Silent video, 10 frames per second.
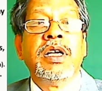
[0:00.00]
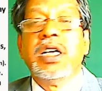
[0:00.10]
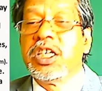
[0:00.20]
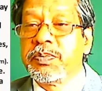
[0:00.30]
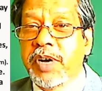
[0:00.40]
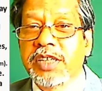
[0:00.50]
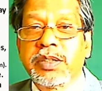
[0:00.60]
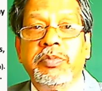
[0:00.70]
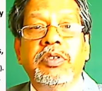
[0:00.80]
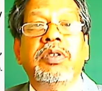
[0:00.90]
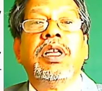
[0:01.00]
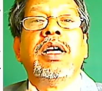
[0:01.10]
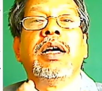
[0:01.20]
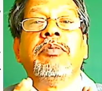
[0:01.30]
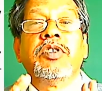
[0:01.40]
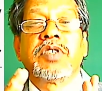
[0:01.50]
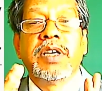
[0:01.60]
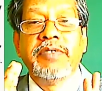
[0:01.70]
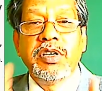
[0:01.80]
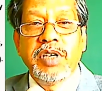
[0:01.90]
It's possible. I'm just
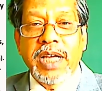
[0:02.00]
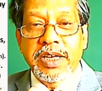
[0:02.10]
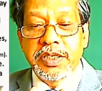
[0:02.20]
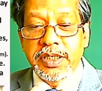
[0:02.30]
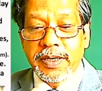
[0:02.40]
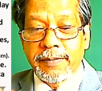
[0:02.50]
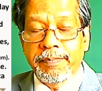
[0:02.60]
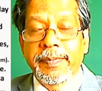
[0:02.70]
giving you an idea.